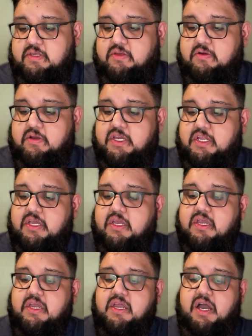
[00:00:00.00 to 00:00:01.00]
Thorogood,
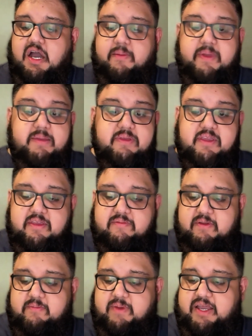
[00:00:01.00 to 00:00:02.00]
maybe
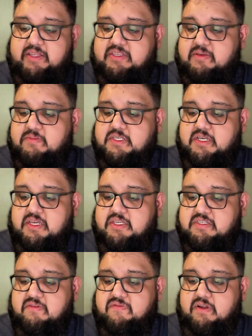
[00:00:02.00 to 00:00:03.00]
even by Tim Seeley and
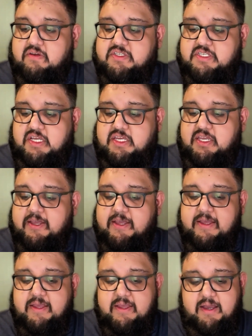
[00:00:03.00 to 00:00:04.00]
Stefano Caselli.
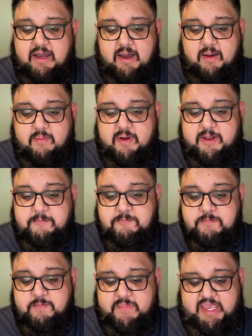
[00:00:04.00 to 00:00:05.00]
But
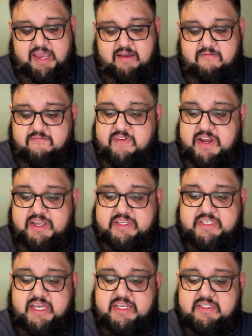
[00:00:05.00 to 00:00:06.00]
yeah, very
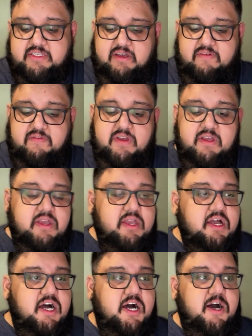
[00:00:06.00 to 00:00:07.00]
exciting stuff.
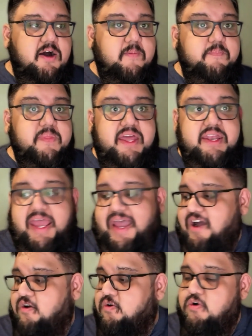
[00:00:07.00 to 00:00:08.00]
And
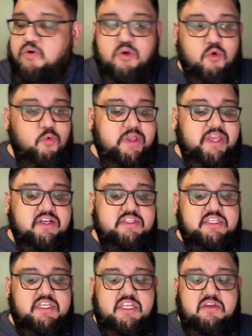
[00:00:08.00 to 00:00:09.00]
now we can
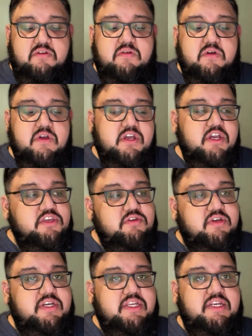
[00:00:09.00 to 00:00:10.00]
continue.
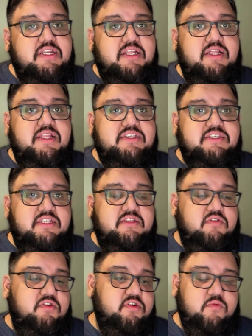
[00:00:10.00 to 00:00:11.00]
You can
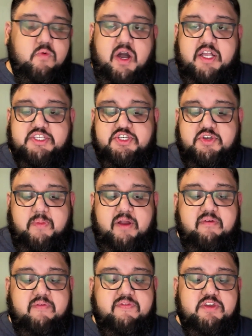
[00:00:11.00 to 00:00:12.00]
listen or watch my
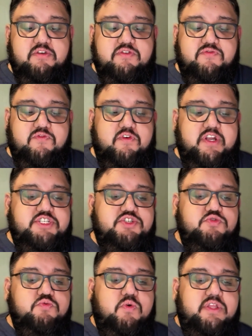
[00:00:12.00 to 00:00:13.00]
reviews for
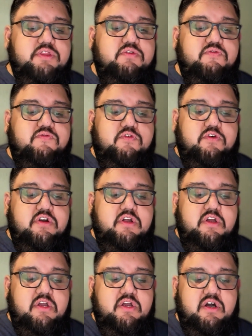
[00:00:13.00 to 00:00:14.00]
issues 1 through 4
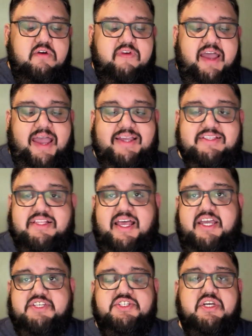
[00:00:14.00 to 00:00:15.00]
of
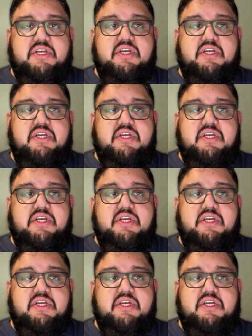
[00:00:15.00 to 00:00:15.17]
Hack/Slash.